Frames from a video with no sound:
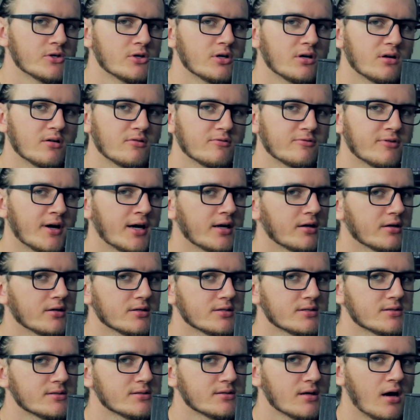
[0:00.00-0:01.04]
you can find
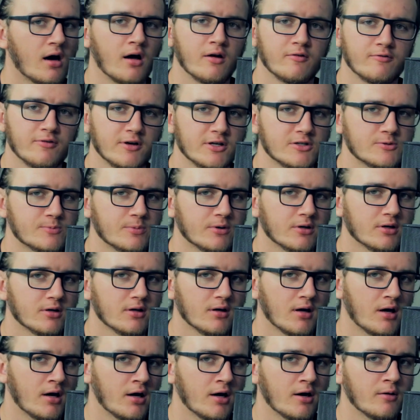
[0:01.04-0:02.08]
us on Facebook,
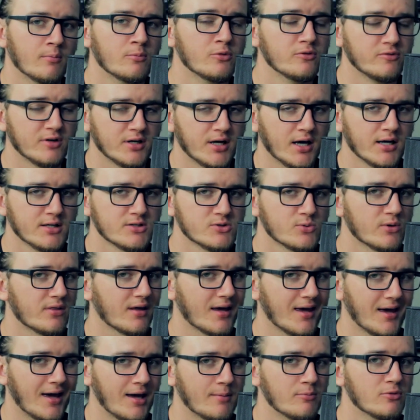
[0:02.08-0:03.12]
Movie Nights with a
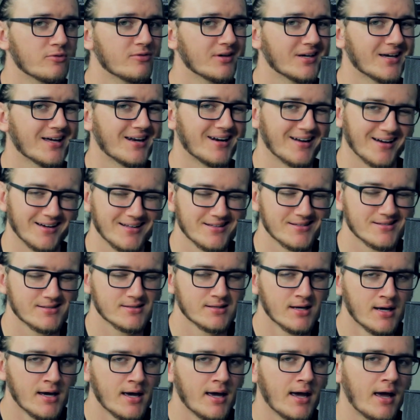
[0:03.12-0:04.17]
K, Movie
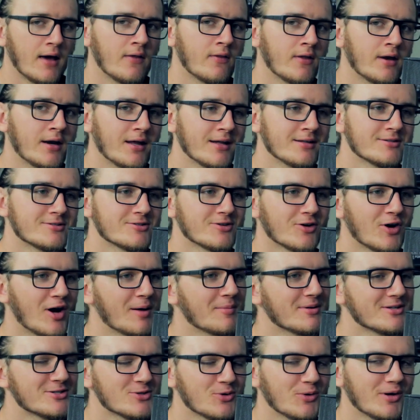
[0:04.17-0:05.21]
Knights, and then Instagram
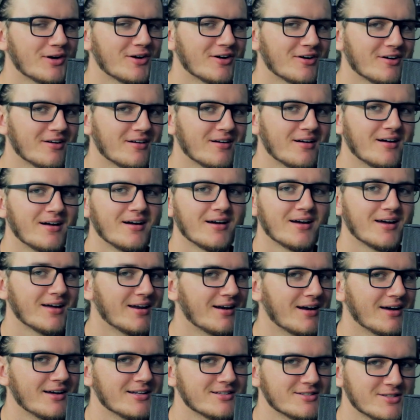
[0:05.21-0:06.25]
and Twitter,
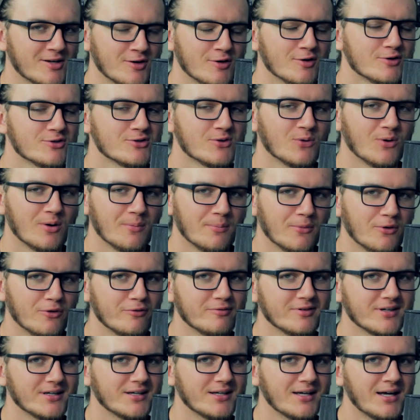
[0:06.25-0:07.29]

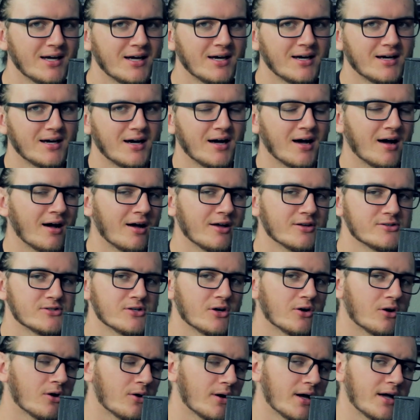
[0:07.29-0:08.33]
Knights_movie.
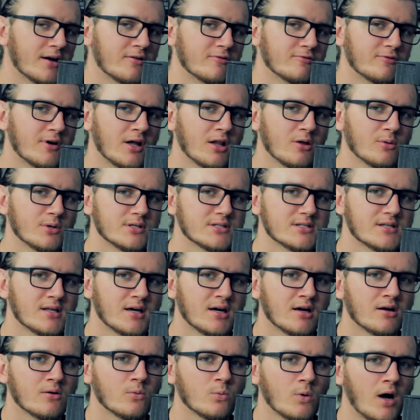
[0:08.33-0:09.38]
So go ahead and follow us
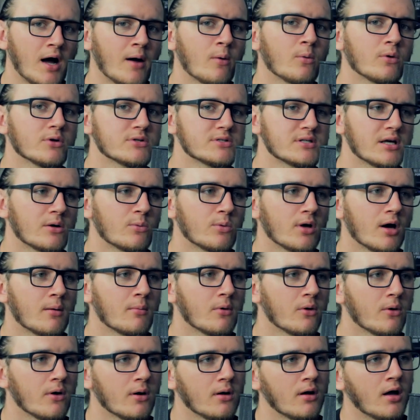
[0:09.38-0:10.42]
there. I will say we
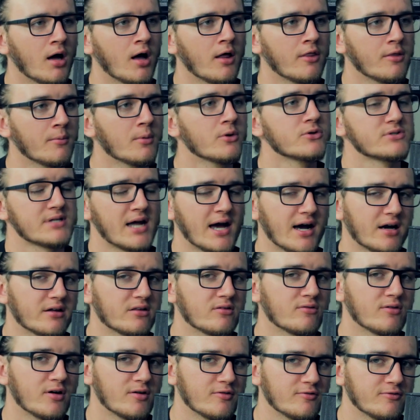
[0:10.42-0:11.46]
are the most
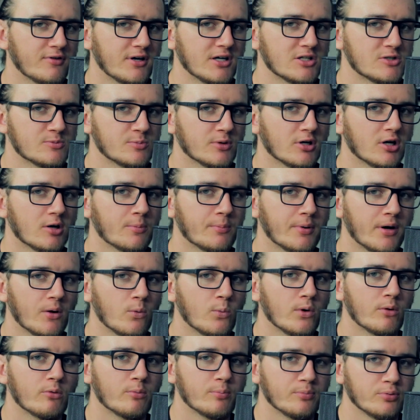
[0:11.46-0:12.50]
active on Facebook, but
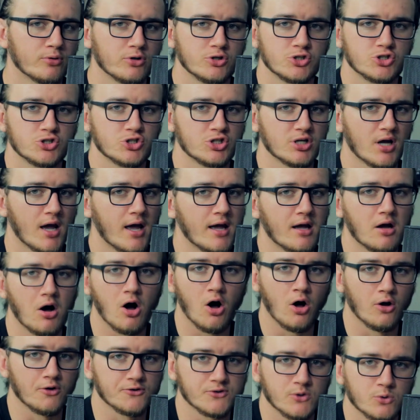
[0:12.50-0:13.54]
we appreciate
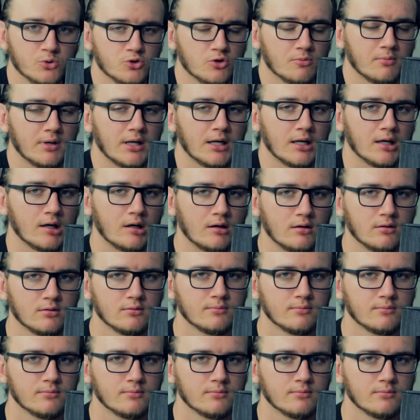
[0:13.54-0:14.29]
all social media.